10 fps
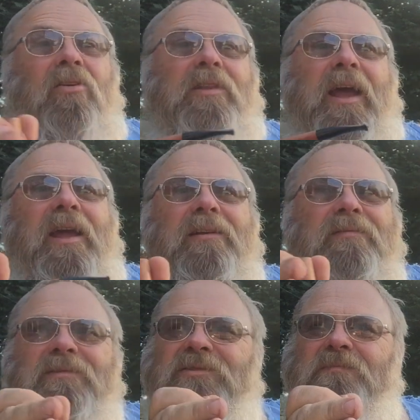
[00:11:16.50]
all day.
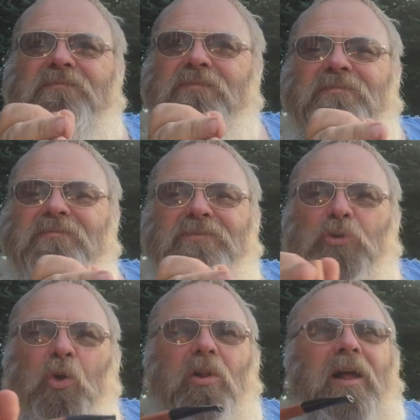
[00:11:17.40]
It was
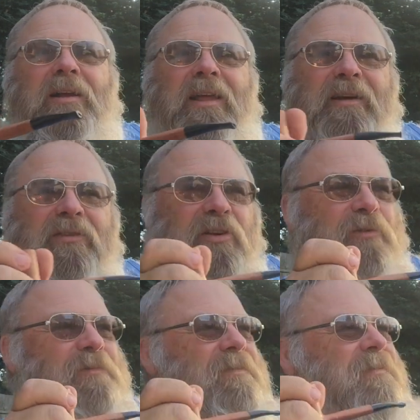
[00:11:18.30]
2:00 in the afternoon.